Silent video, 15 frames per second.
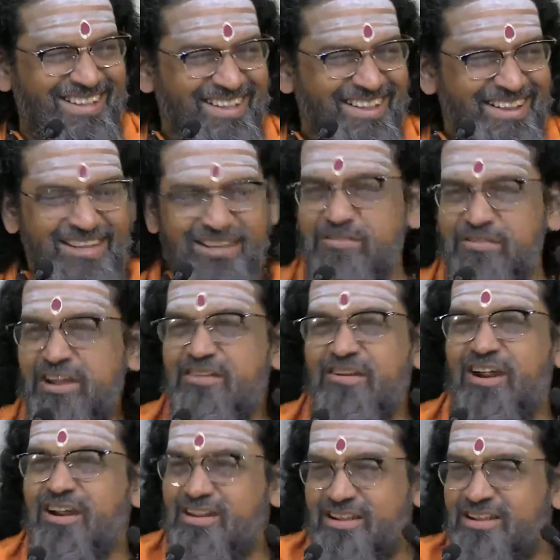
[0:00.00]
You are
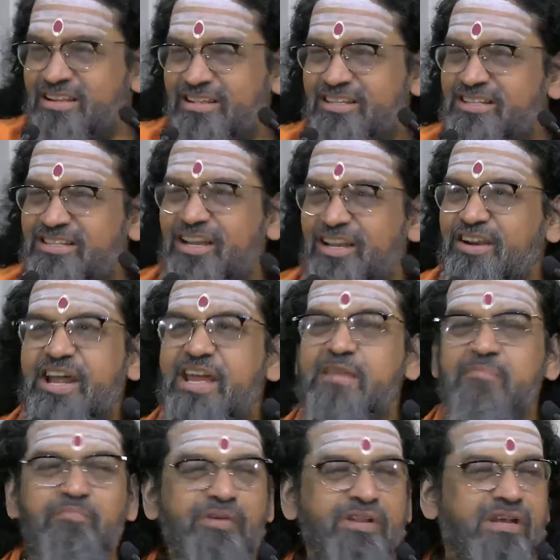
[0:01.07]
not still
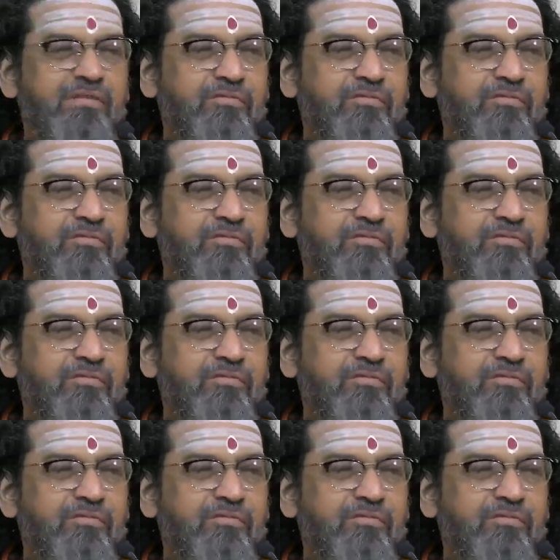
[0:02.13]
ripe enough to